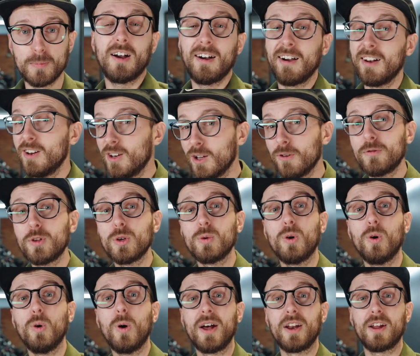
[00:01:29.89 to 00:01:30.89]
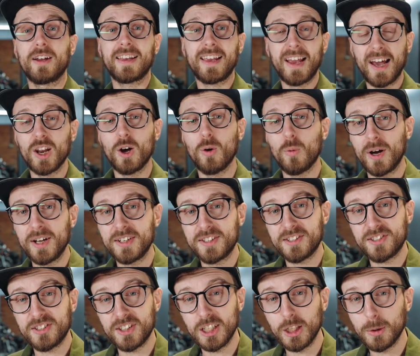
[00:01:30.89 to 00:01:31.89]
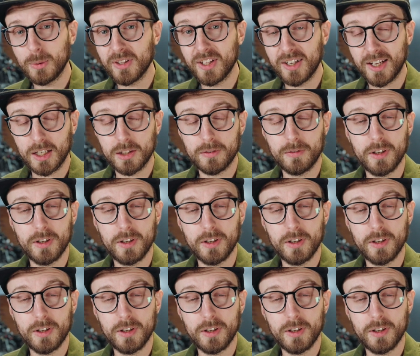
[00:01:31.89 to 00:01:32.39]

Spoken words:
I love you all and I cannot wait to see you in the next